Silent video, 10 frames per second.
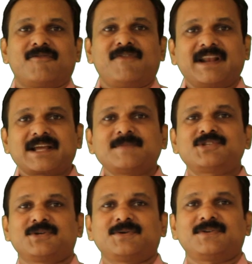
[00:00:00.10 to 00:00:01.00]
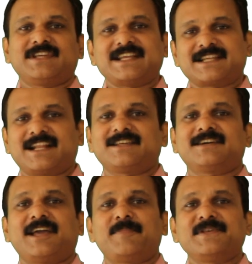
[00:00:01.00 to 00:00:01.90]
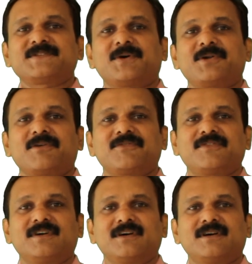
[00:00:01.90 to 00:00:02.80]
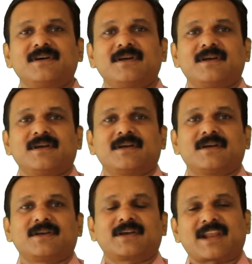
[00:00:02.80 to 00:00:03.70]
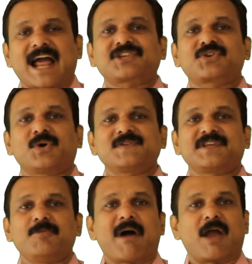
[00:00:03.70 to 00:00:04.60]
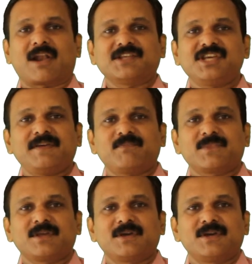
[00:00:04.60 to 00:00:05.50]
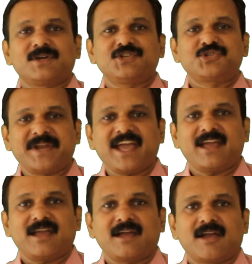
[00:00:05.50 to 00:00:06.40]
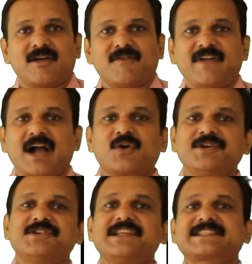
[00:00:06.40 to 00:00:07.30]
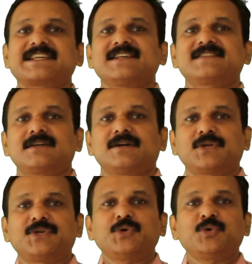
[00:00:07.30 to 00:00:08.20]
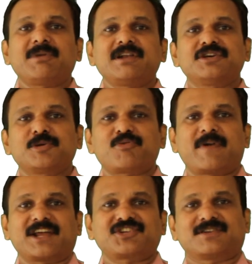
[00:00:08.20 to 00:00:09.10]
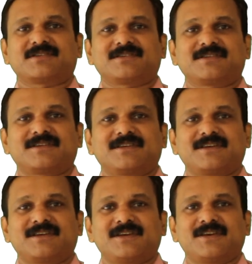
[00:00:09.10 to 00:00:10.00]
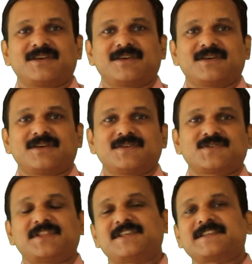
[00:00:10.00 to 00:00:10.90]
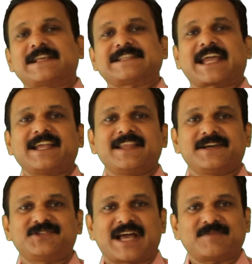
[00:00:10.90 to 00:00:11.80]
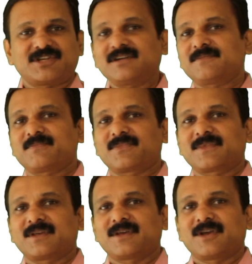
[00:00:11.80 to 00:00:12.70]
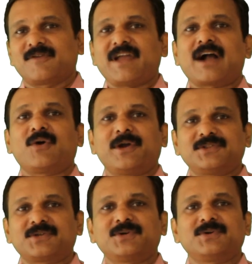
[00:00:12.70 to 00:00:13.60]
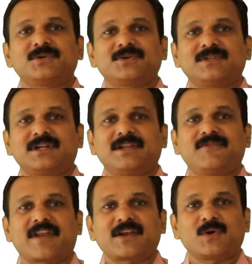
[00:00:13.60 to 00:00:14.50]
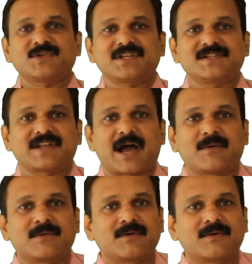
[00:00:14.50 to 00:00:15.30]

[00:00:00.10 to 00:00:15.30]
Welcome to yet another episode of Crash Course in Biology. Today we are going to discuss human reproduction. So this is the second year chapter. We are going through the different questions now.